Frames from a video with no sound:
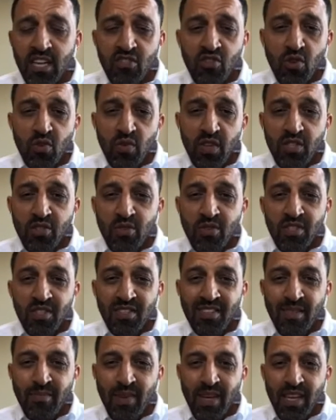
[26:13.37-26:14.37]
Natural
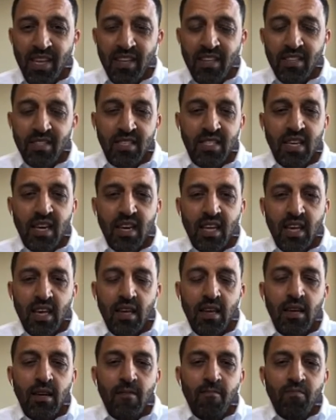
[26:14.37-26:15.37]
Resources Committee to
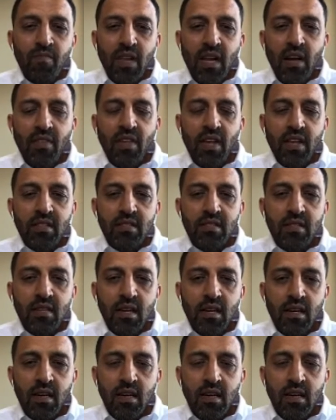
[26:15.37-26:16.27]
study, I think,